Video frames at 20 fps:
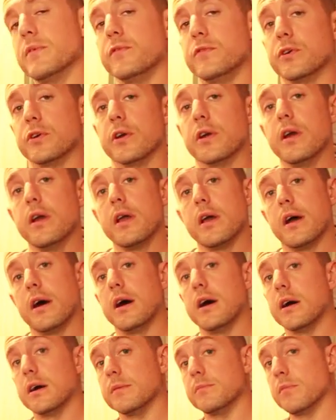of your
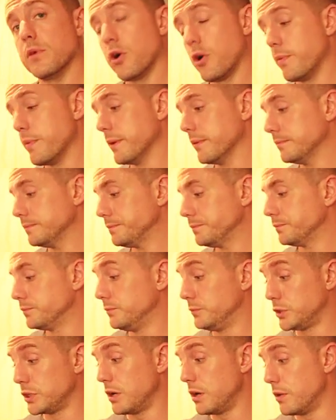almond.
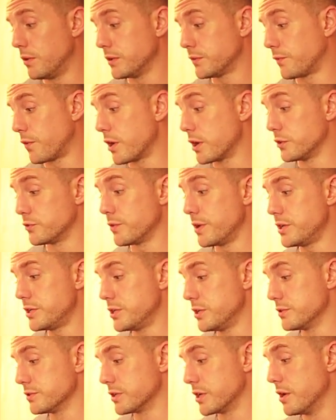So as far as
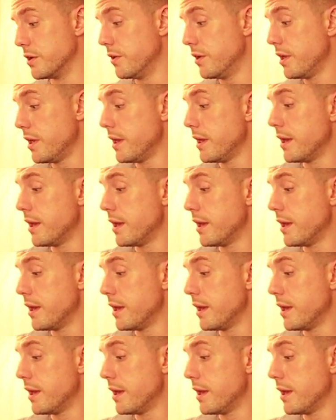ratios go,